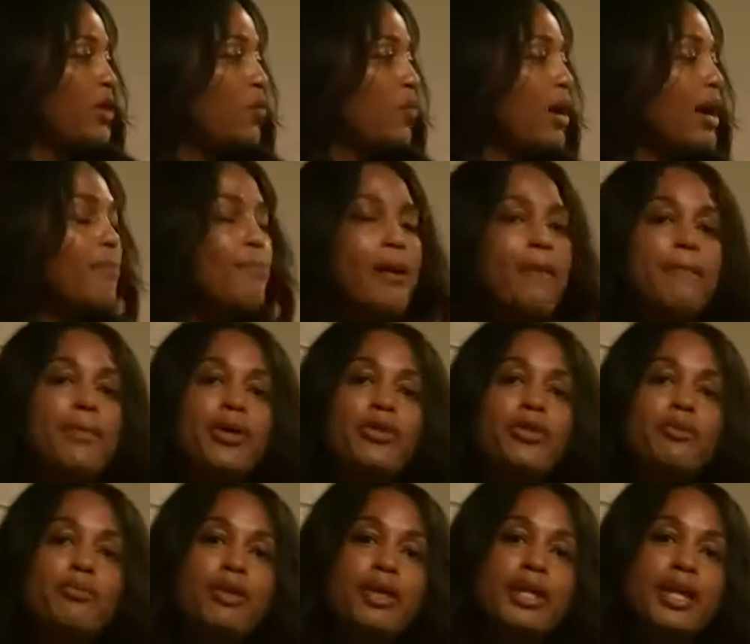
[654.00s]
While my
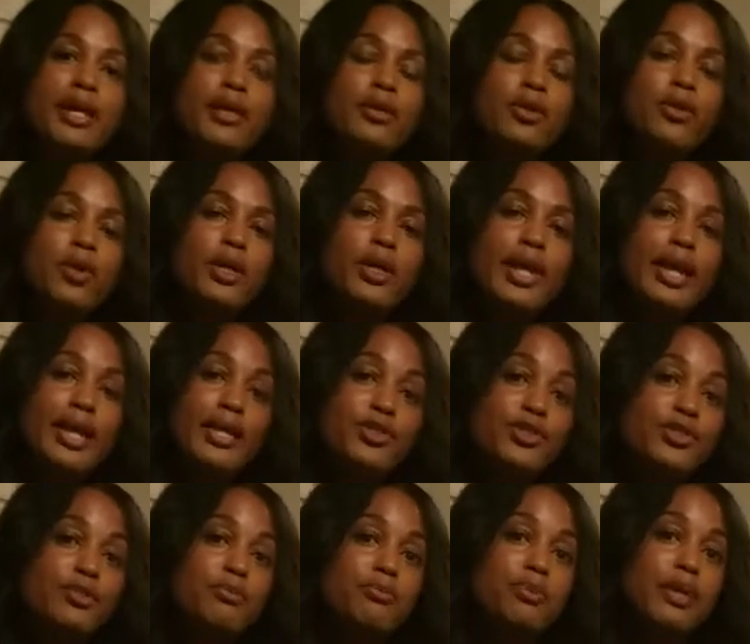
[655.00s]
mother may not quite
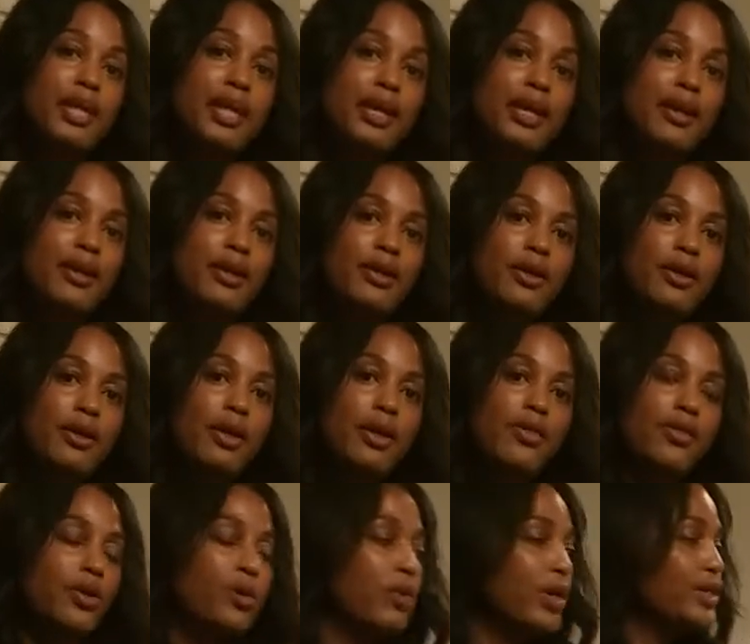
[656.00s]
answer me
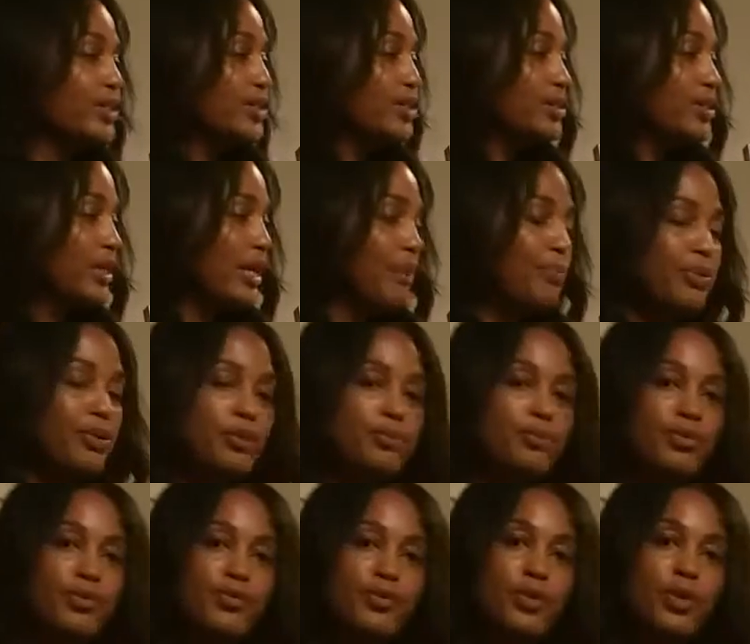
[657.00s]
on the questions that I
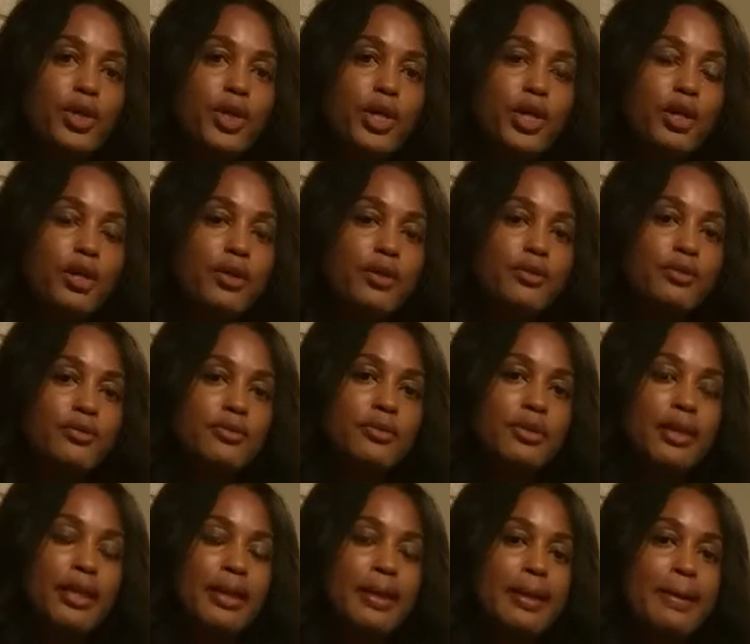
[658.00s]
put before her,
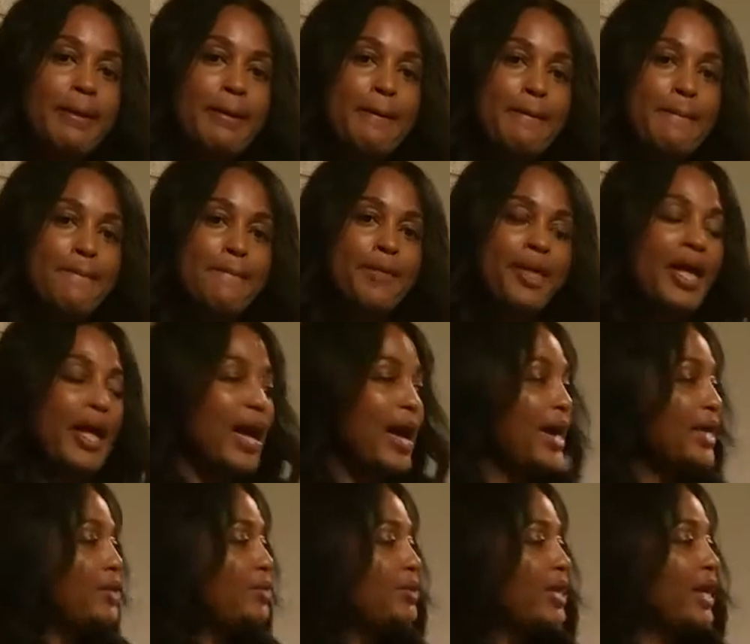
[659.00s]

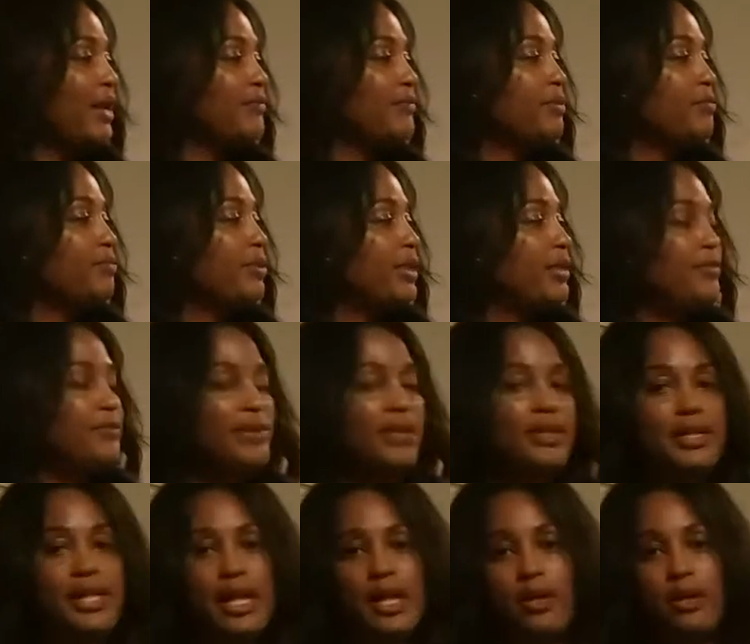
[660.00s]
I don't have the
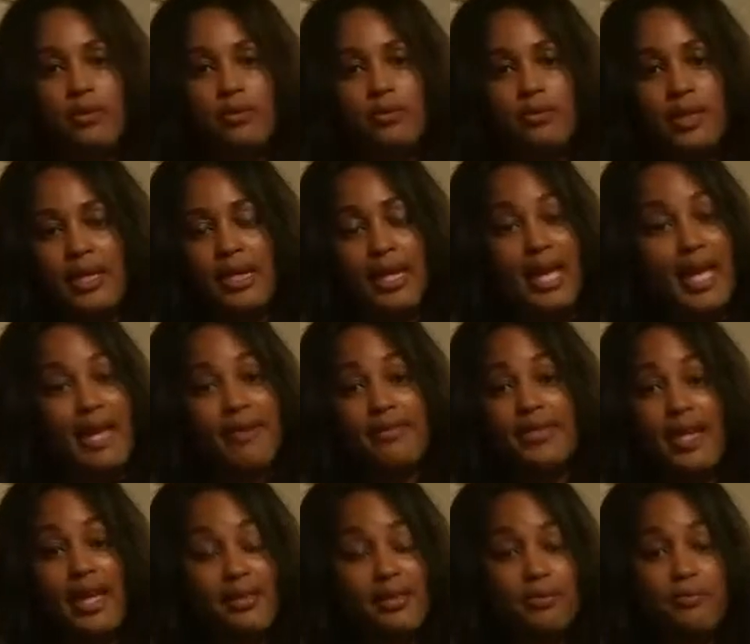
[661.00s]
benefit now, and I
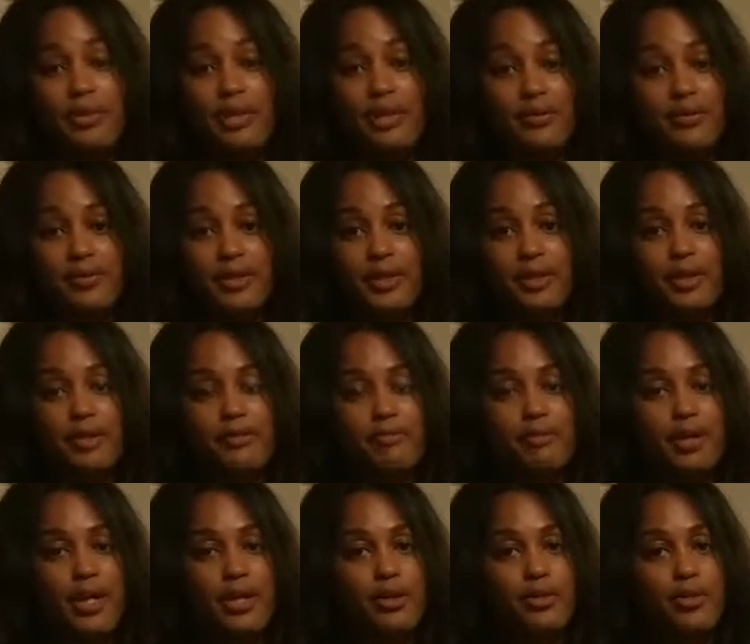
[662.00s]
haven't had the benefit of
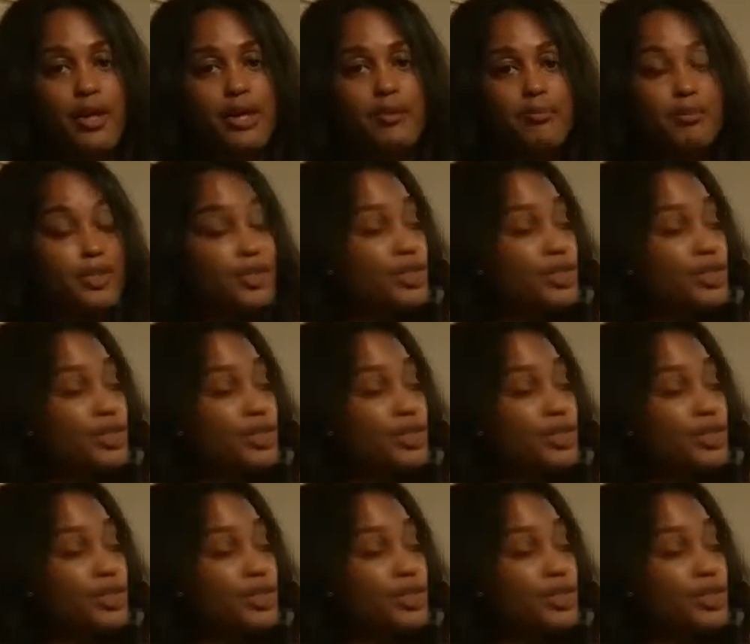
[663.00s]
my grand